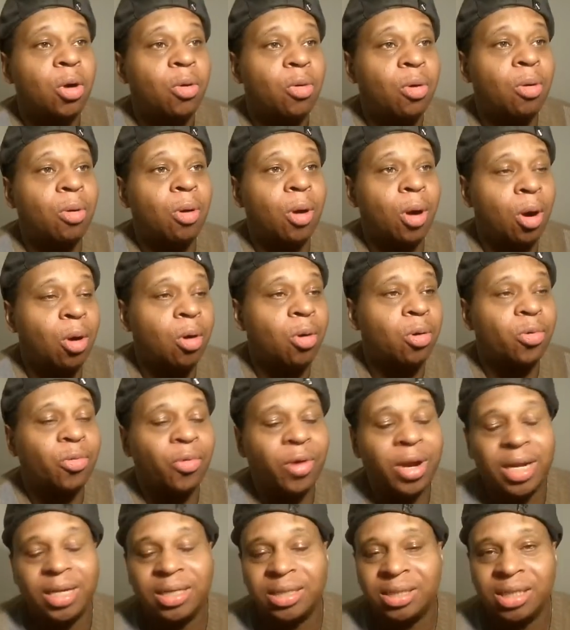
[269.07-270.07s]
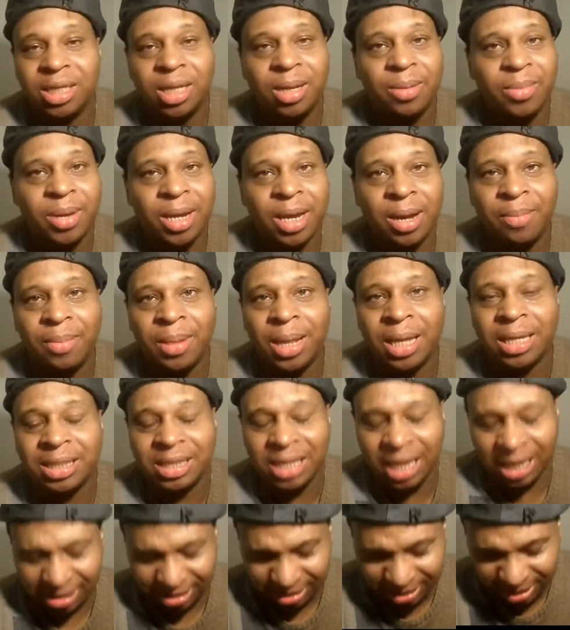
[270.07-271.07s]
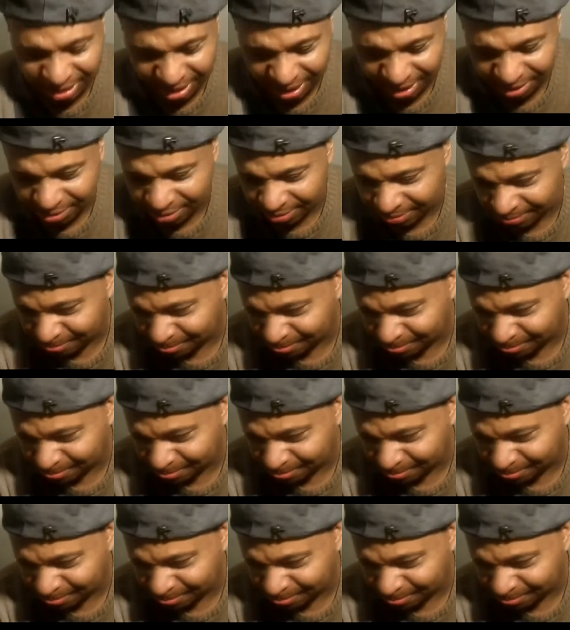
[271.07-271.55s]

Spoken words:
we're our own greatest enemy. I'm like, that's nothing.